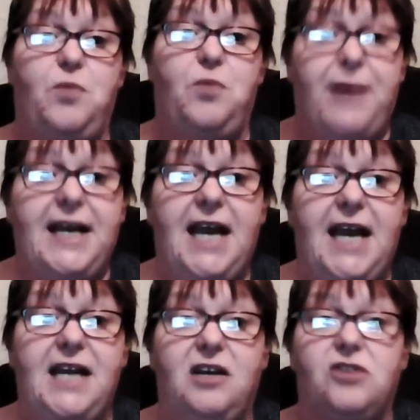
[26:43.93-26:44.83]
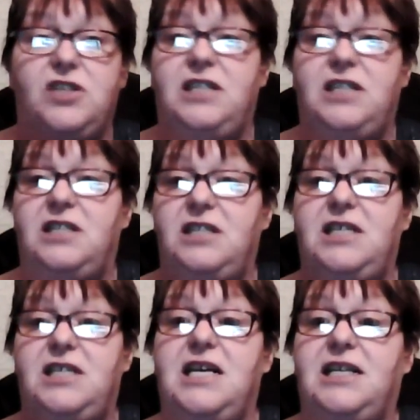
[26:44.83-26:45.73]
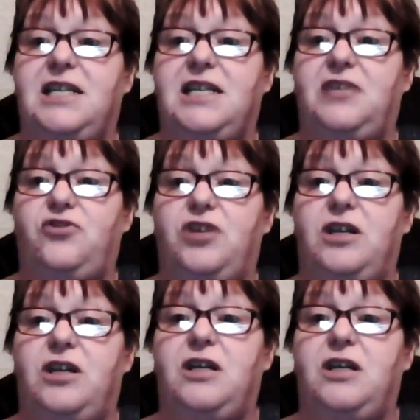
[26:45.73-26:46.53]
pancake consistency, etc.